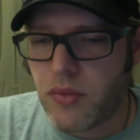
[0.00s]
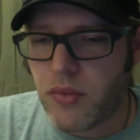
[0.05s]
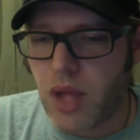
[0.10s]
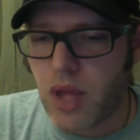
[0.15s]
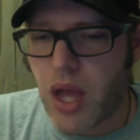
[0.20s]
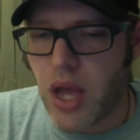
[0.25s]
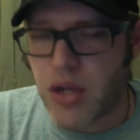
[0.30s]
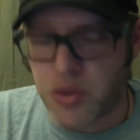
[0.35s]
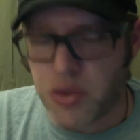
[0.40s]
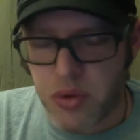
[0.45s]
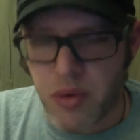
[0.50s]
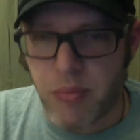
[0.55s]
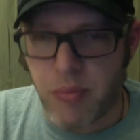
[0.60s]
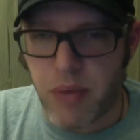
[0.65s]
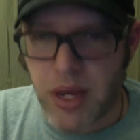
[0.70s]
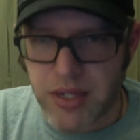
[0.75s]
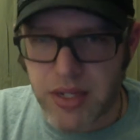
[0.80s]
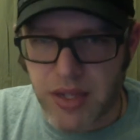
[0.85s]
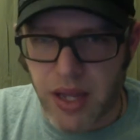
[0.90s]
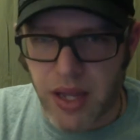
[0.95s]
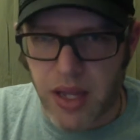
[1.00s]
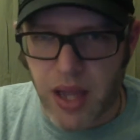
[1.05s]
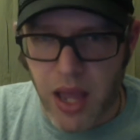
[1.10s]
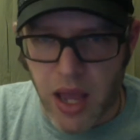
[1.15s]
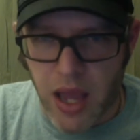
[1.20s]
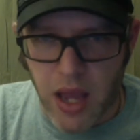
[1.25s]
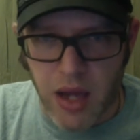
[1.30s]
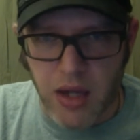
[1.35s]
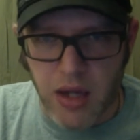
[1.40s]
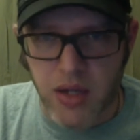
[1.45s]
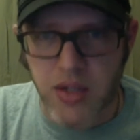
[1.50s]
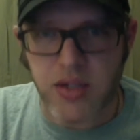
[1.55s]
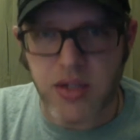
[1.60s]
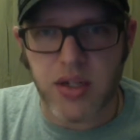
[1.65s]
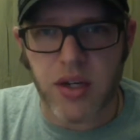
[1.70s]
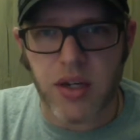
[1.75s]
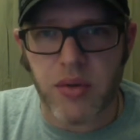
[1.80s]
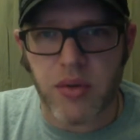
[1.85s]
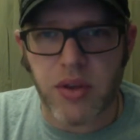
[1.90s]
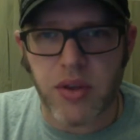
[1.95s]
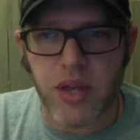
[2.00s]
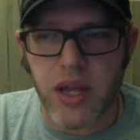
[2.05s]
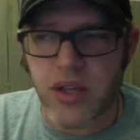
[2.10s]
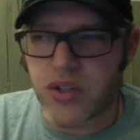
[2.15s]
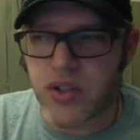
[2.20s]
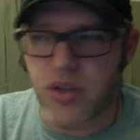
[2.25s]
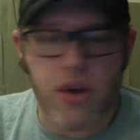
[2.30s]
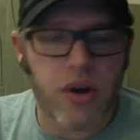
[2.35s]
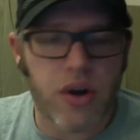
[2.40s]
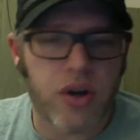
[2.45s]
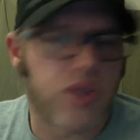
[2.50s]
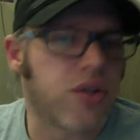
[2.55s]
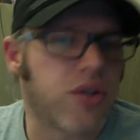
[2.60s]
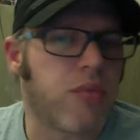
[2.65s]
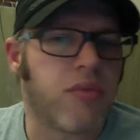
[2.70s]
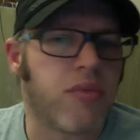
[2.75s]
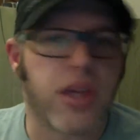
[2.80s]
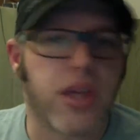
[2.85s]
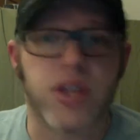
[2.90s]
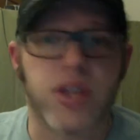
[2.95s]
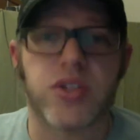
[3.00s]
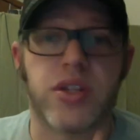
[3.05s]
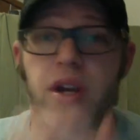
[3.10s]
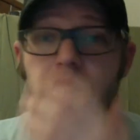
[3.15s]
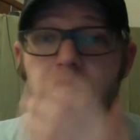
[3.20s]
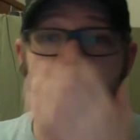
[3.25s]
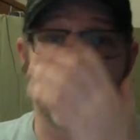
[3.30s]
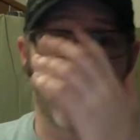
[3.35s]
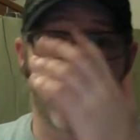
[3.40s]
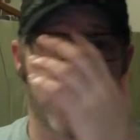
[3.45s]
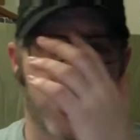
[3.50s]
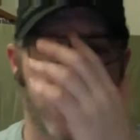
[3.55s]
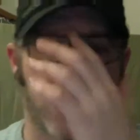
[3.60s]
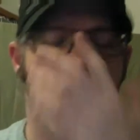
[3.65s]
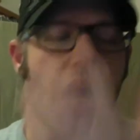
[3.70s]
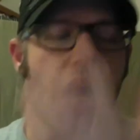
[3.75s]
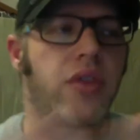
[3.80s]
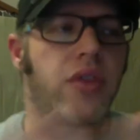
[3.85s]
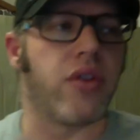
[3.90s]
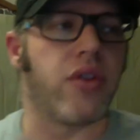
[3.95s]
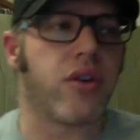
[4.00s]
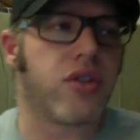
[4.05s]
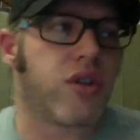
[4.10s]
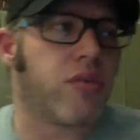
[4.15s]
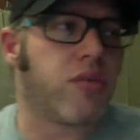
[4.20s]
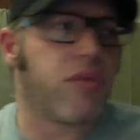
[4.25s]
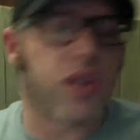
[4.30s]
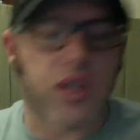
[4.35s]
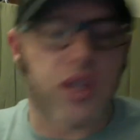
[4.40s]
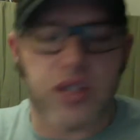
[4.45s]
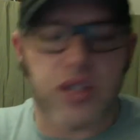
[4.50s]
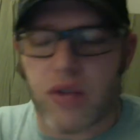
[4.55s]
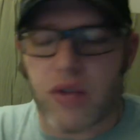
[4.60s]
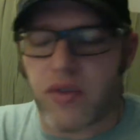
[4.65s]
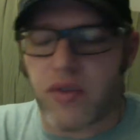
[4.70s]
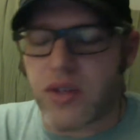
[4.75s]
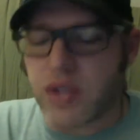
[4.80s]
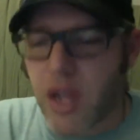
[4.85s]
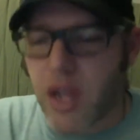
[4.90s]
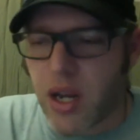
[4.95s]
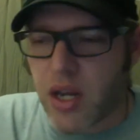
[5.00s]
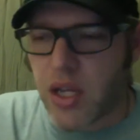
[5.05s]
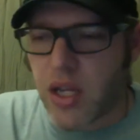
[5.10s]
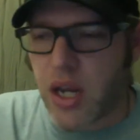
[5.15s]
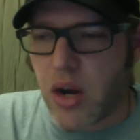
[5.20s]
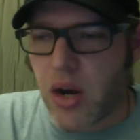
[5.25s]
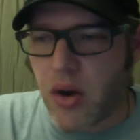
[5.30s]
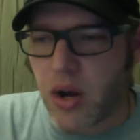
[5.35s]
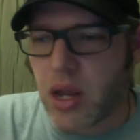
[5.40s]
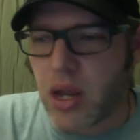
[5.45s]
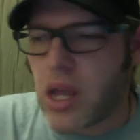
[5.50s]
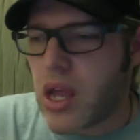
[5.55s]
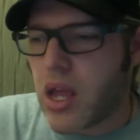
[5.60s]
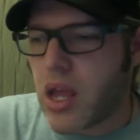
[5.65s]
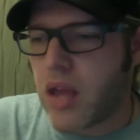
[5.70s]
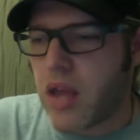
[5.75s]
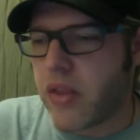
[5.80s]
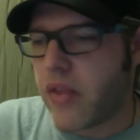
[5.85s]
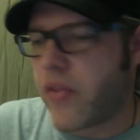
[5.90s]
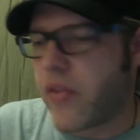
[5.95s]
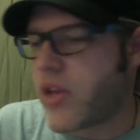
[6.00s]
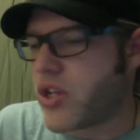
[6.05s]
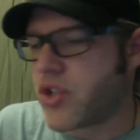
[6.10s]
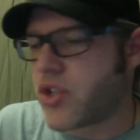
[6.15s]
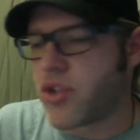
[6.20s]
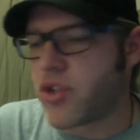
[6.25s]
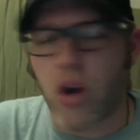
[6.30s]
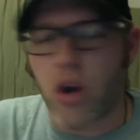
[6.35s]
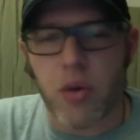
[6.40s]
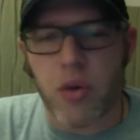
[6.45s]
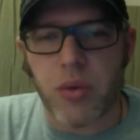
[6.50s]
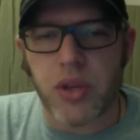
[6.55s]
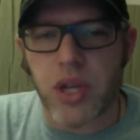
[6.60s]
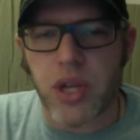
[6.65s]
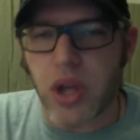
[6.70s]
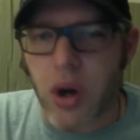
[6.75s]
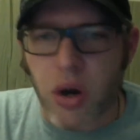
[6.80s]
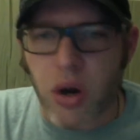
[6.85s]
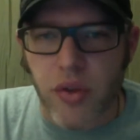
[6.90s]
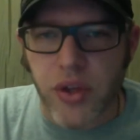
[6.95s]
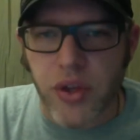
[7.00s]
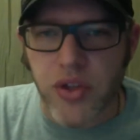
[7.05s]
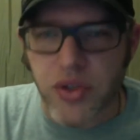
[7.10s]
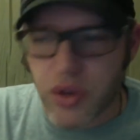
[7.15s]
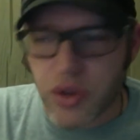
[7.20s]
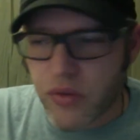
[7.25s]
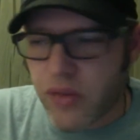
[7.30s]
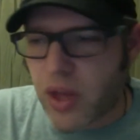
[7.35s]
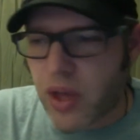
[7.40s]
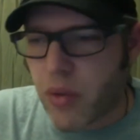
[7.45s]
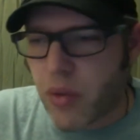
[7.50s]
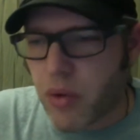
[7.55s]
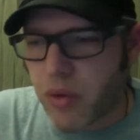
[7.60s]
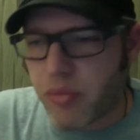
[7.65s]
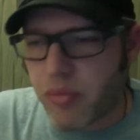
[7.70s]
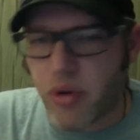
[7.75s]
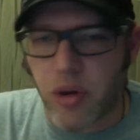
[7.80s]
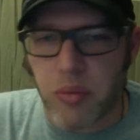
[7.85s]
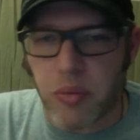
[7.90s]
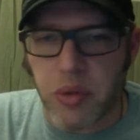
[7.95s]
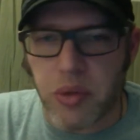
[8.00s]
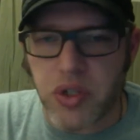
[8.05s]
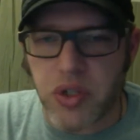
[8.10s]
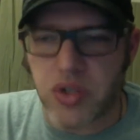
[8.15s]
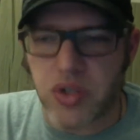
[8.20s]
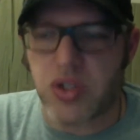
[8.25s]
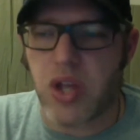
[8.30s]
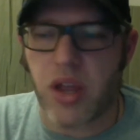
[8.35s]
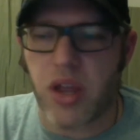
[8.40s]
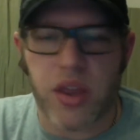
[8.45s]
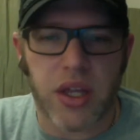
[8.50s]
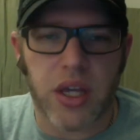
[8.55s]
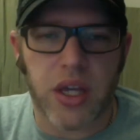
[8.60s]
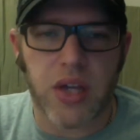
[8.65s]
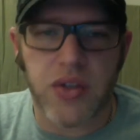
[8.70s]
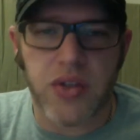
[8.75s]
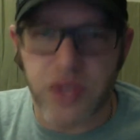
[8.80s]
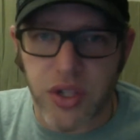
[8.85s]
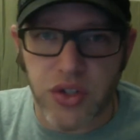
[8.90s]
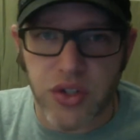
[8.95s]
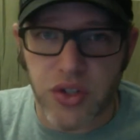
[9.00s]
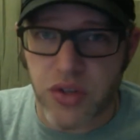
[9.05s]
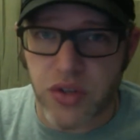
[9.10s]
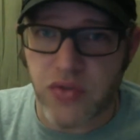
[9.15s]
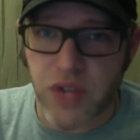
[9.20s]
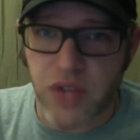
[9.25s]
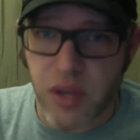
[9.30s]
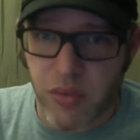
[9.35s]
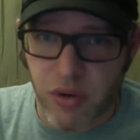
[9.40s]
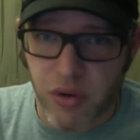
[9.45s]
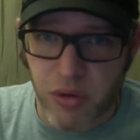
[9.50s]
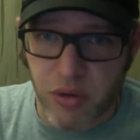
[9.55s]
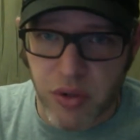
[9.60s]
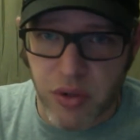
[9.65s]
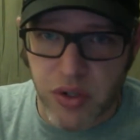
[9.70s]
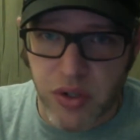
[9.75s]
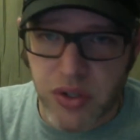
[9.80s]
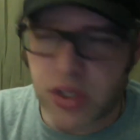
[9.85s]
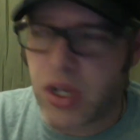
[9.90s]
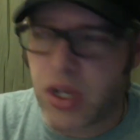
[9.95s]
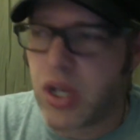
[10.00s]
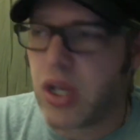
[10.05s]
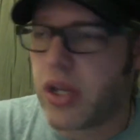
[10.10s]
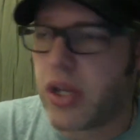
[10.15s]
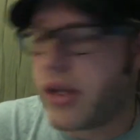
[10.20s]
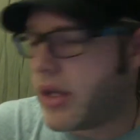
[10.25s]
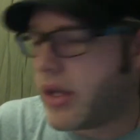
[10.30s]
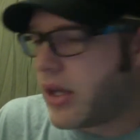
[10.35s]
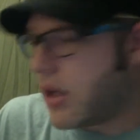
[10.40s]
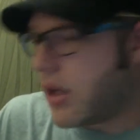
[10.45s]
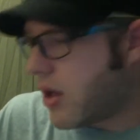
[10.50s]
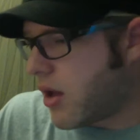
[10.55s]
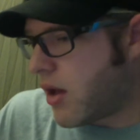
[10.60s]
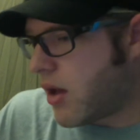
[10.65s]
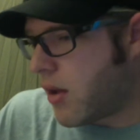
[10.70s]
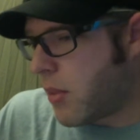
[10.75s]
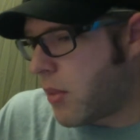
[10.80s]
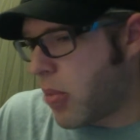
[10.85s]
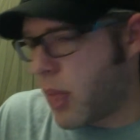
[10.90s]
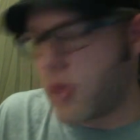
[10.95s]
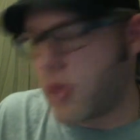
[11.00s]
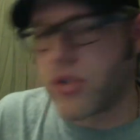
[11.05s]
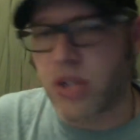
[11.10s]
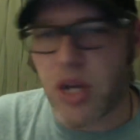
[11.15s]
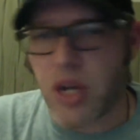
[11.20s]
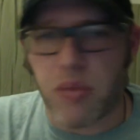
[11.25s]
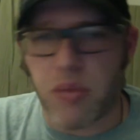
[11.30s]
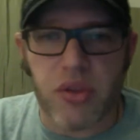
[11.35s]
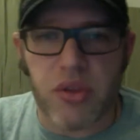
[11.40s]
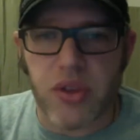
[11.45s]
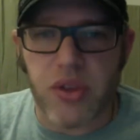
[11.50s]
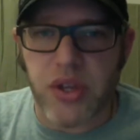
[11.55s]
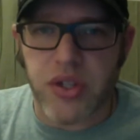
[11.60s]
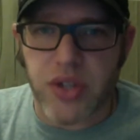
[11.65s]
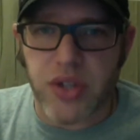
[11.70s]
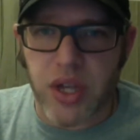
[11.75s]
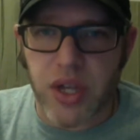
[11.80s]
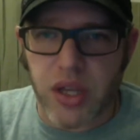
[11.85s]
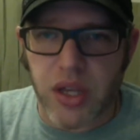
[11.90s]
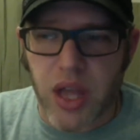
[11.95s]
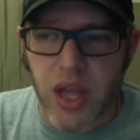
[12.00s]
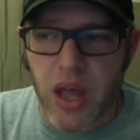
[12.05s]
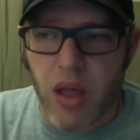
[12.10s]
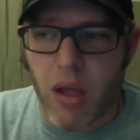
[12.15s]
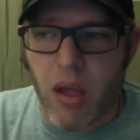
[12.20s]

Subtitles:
I do the best I can to stick with that. So there are some things that are just not. There are some things that I've decided to carry that they just are what they are. They serve that one purpose. There's nothing else that serves that purpose. There's a couple things like that.